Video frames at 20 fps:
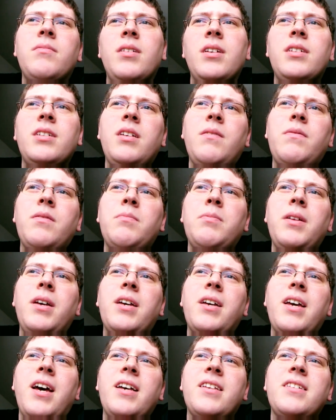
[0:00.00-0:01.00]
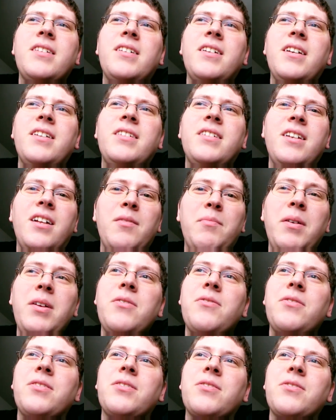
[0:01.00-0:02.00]
except for playing castanets in
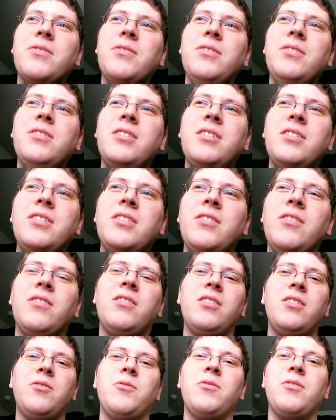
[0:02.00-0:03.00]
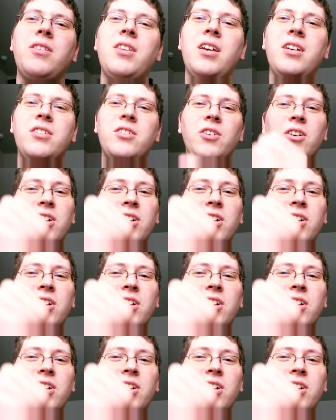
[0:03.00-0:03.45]
elementary school. You know, little things go.